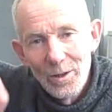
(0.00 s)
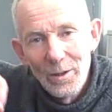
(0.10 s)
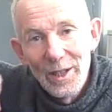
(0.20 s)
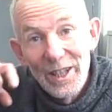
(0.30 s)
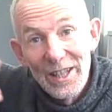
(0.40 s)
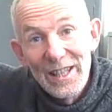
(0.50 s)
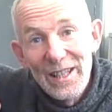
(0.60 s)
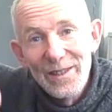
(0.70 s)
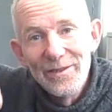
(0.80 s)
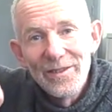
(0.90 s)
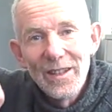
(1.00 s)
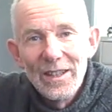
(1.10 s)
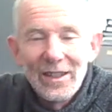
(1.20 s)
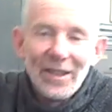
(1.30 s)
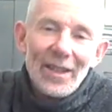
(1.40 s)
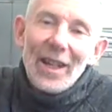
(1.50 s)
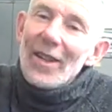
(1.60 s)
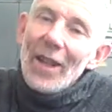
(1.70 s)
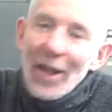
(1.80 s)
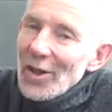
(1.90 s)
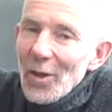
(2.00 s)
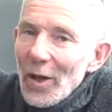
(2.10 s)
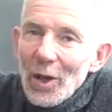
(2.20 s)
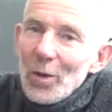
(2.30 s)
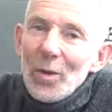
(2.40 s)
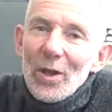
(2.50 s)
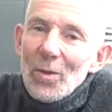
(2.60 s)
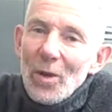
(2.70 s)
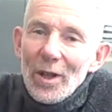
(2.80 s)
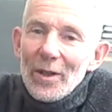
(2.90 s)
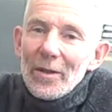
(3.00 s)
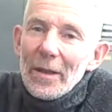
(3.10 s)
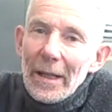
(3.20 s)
Well, the Grieve, that's not a Lewis word.